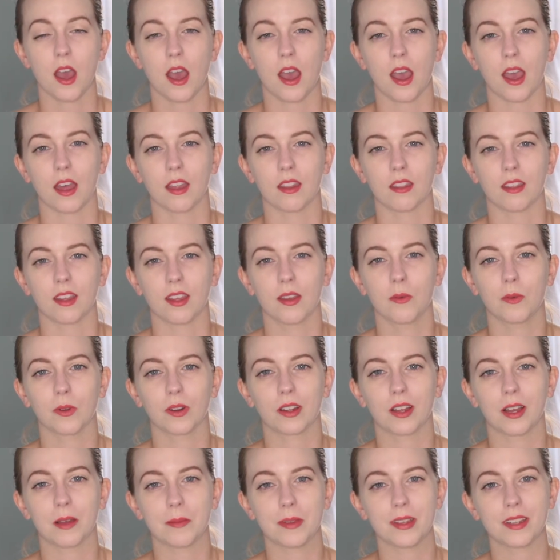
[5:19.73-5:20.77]
And they were
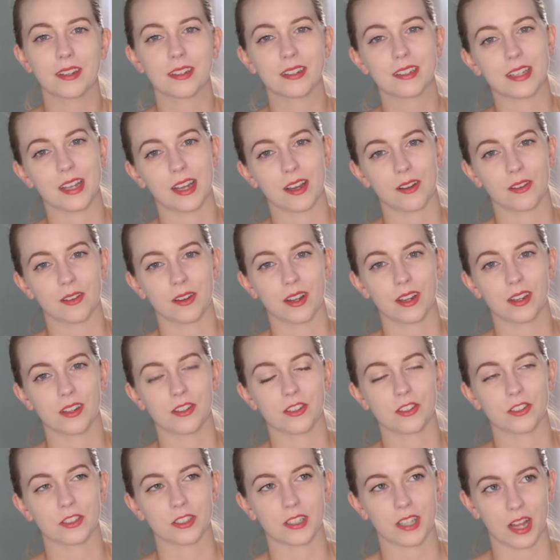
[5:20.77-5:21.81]
coming into town in
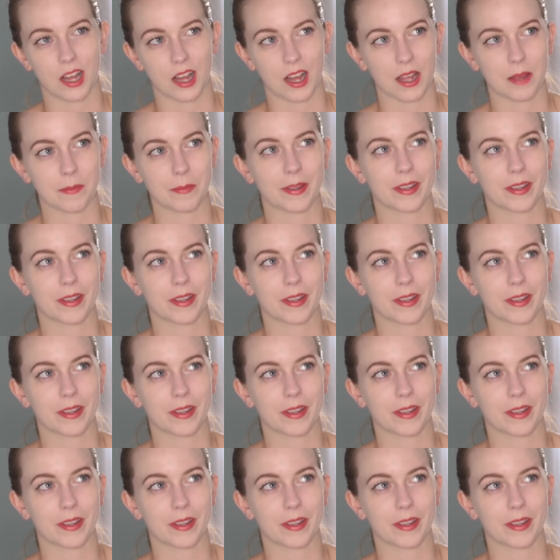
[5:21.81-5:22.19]
July